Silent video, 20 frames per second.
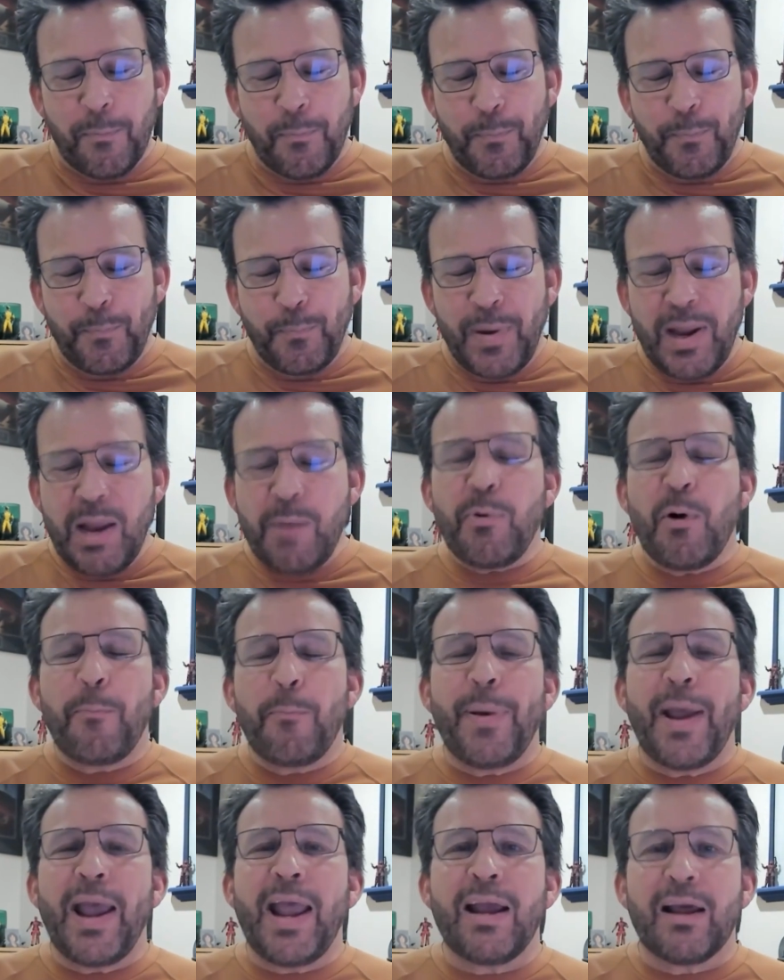people
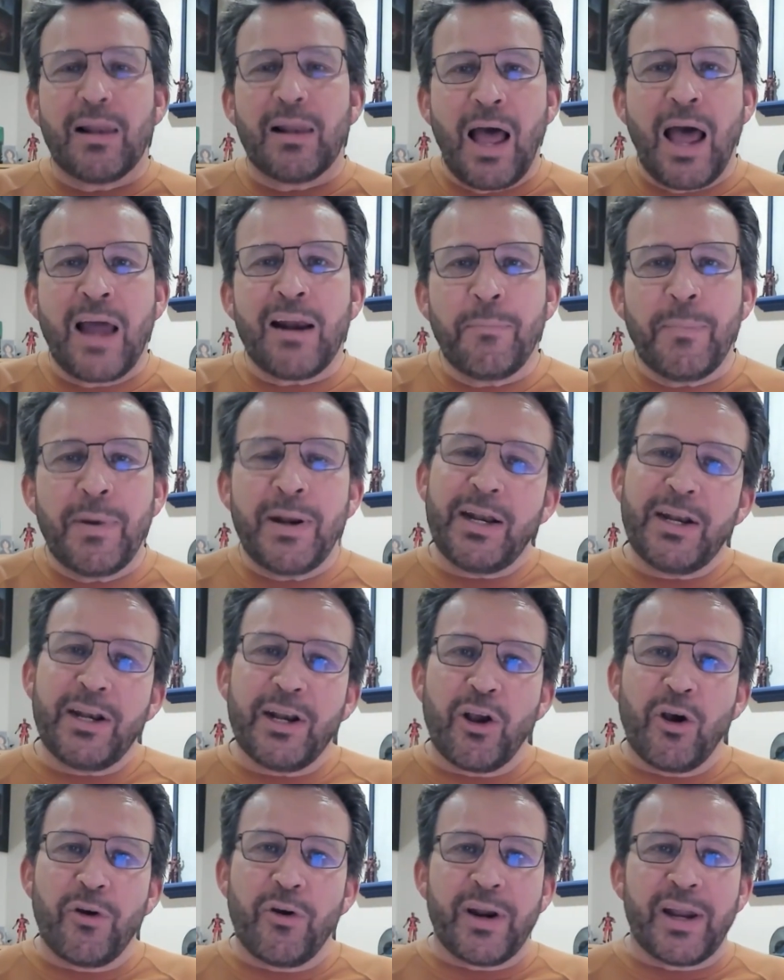pay a lot of money to
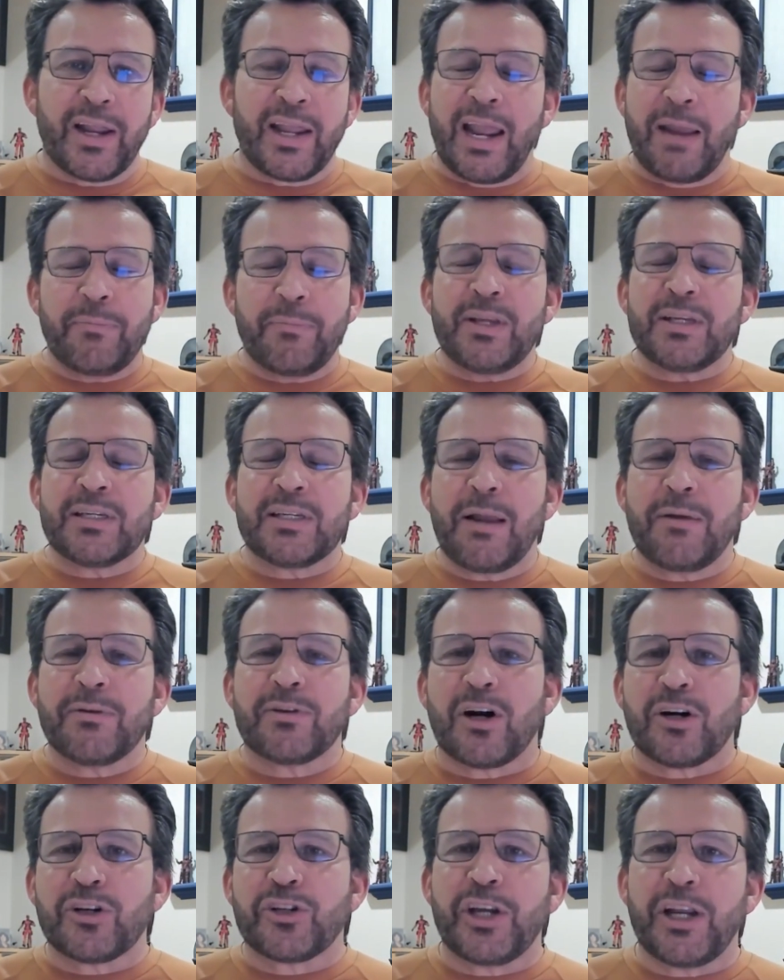go to a game. These games
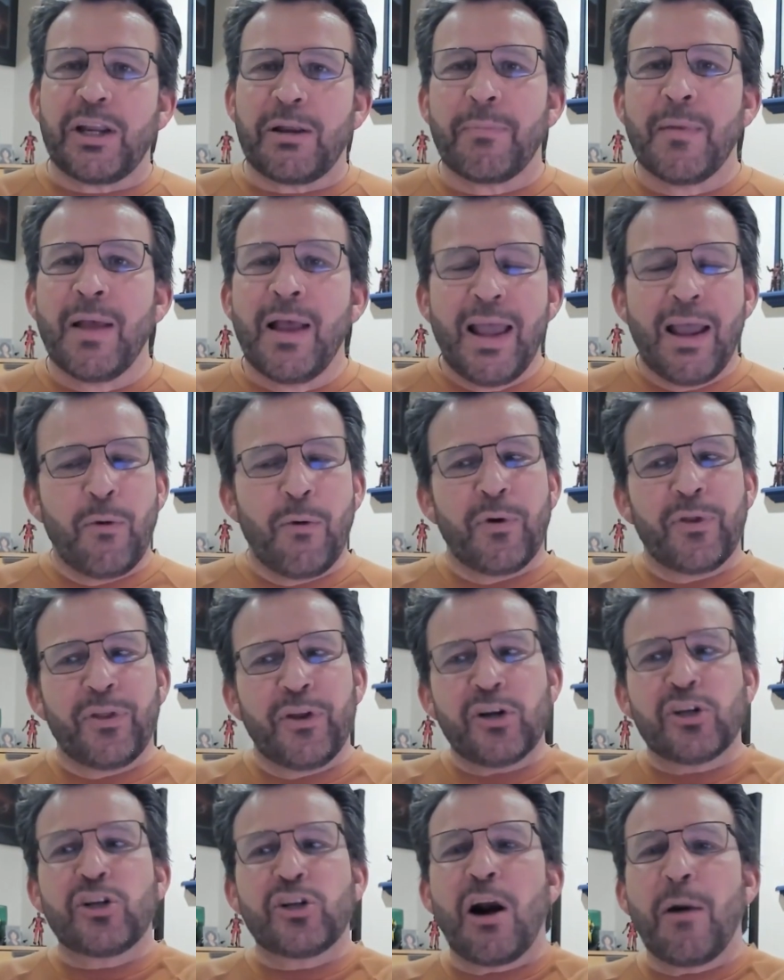aren't cheap. And when their
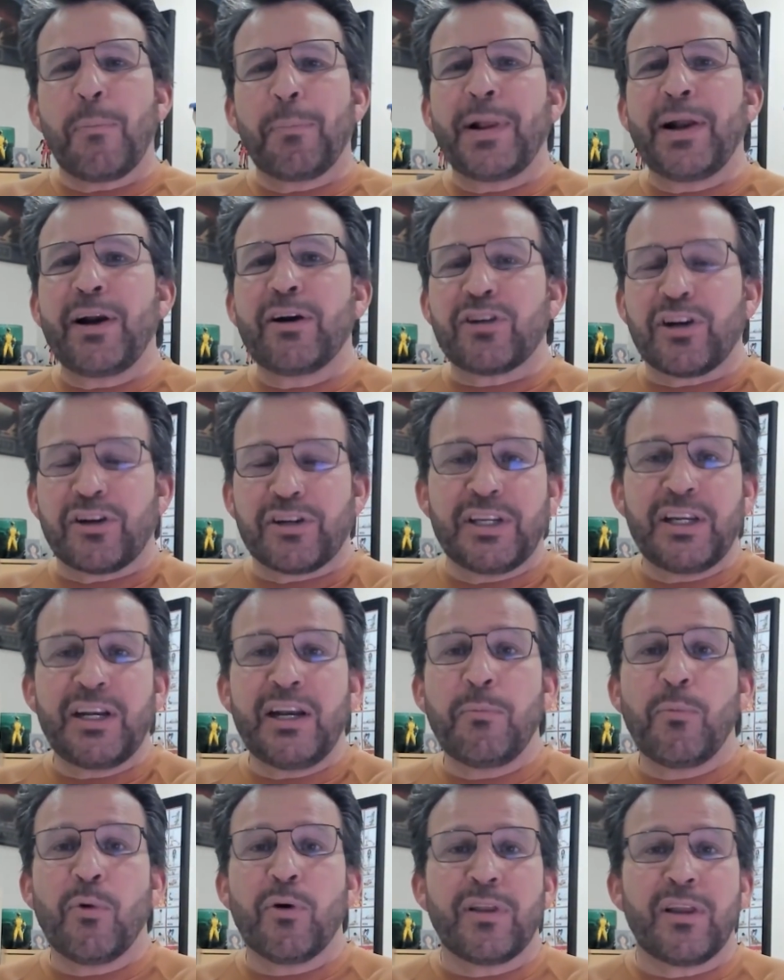star players are
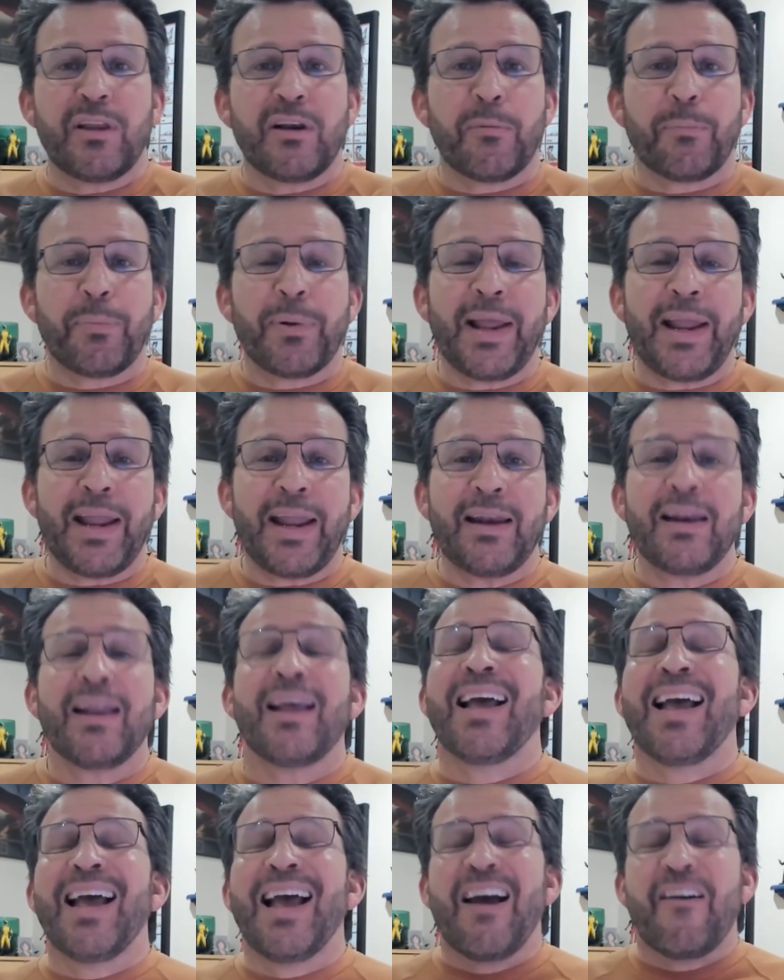sitting more than they're playing,
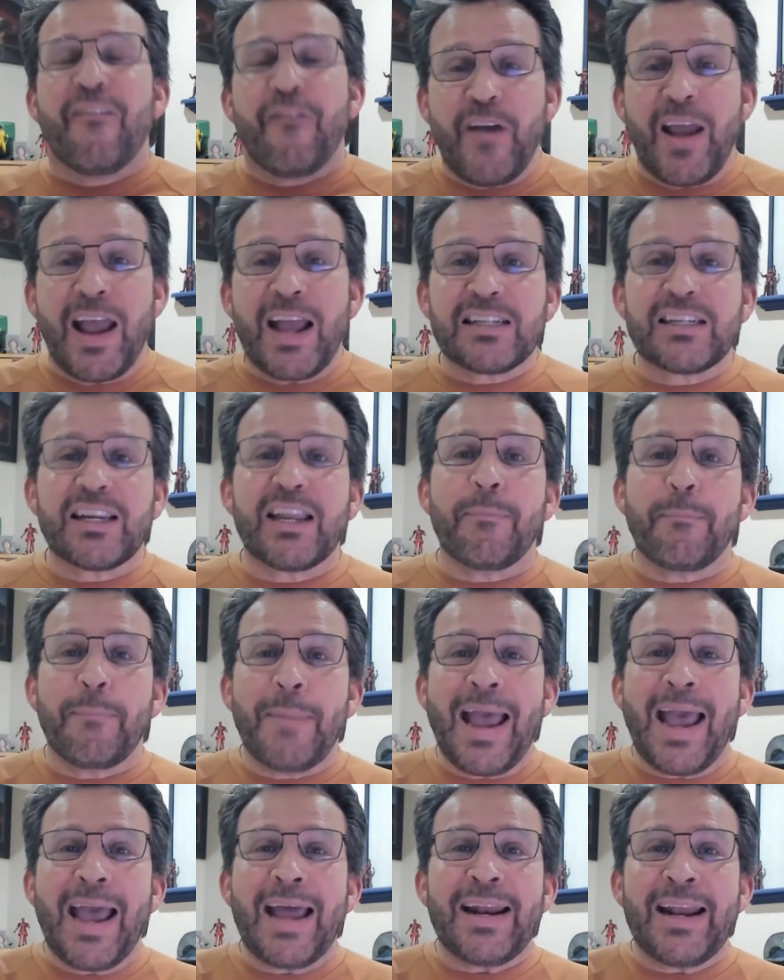fans get
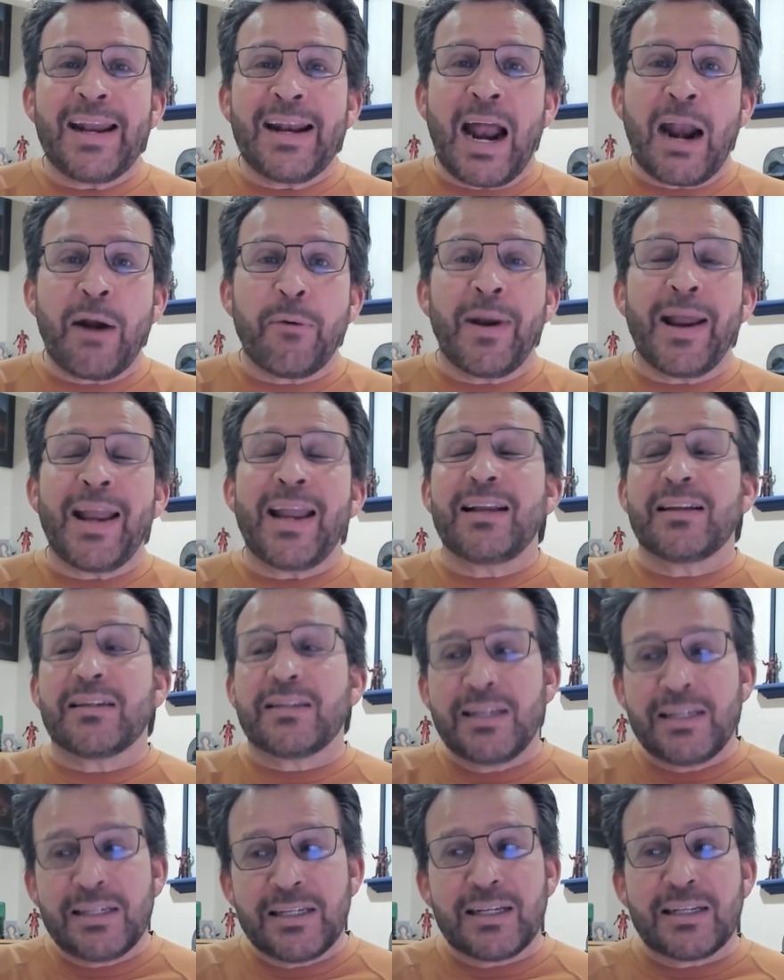mad and irate.
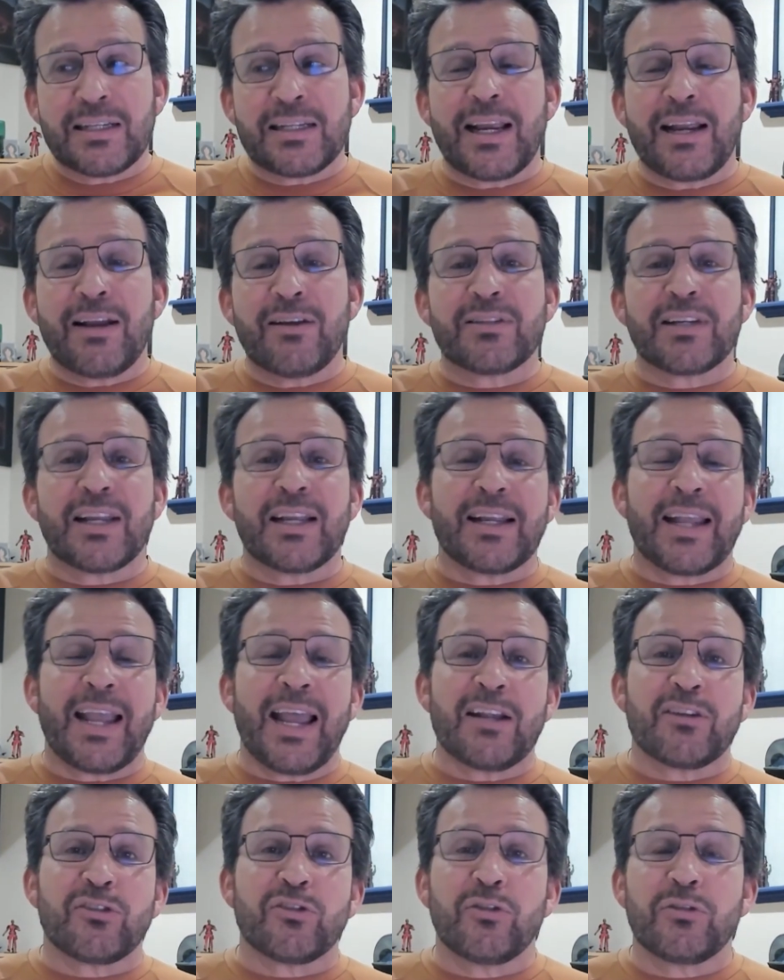Season sales get
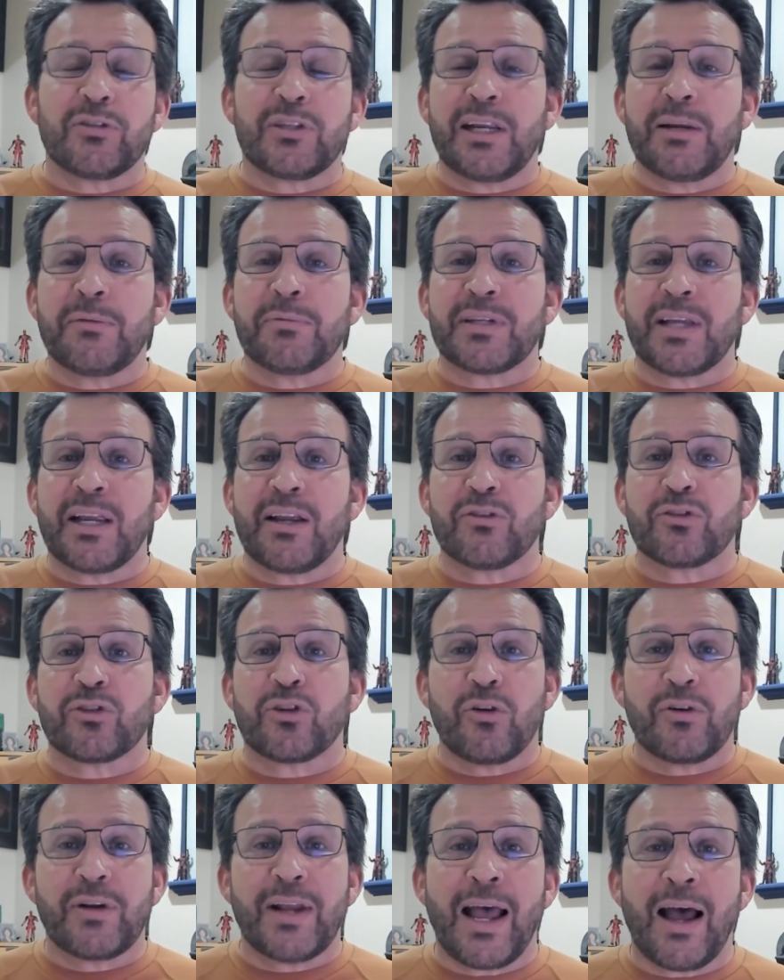canceled. Team sales
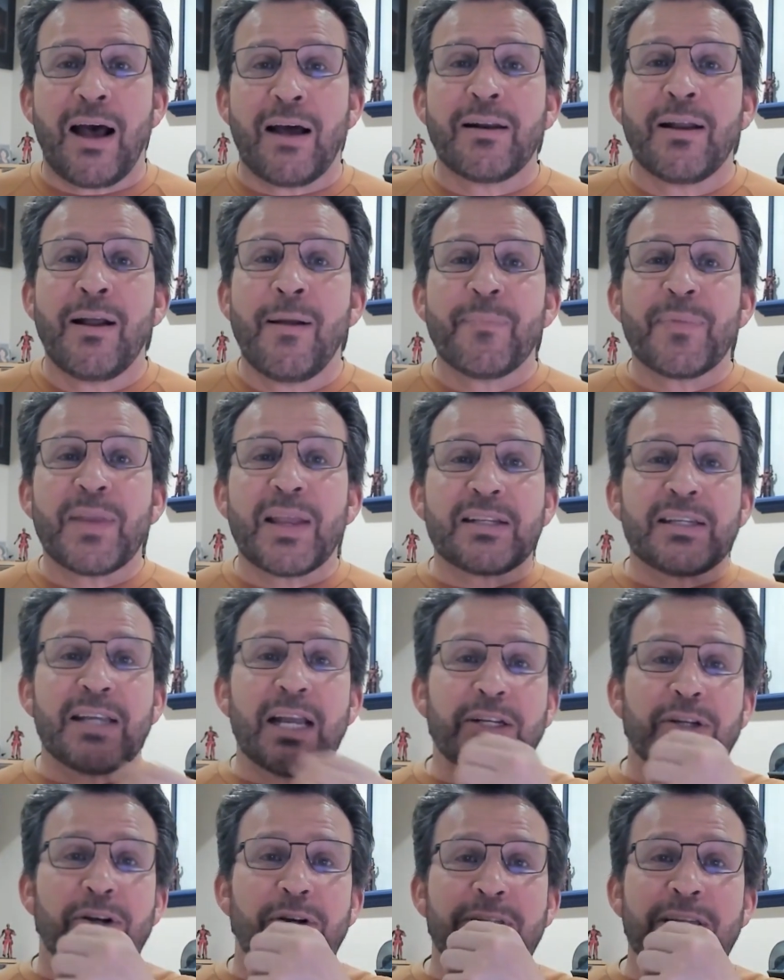go down,
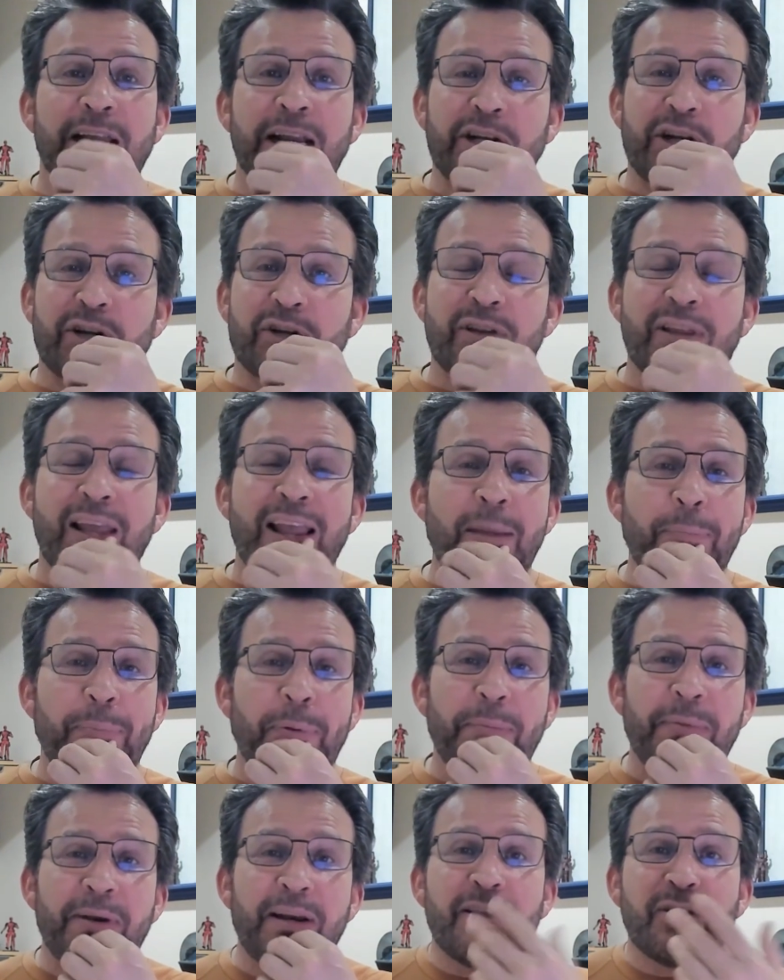etc., etc. So they
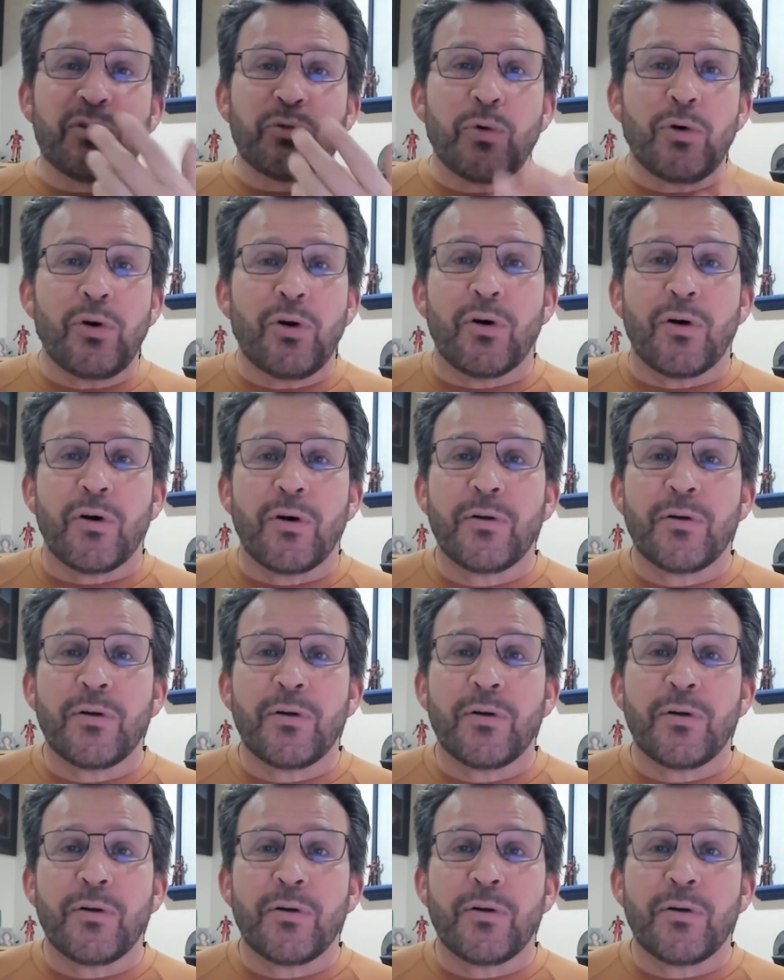implemented this rule.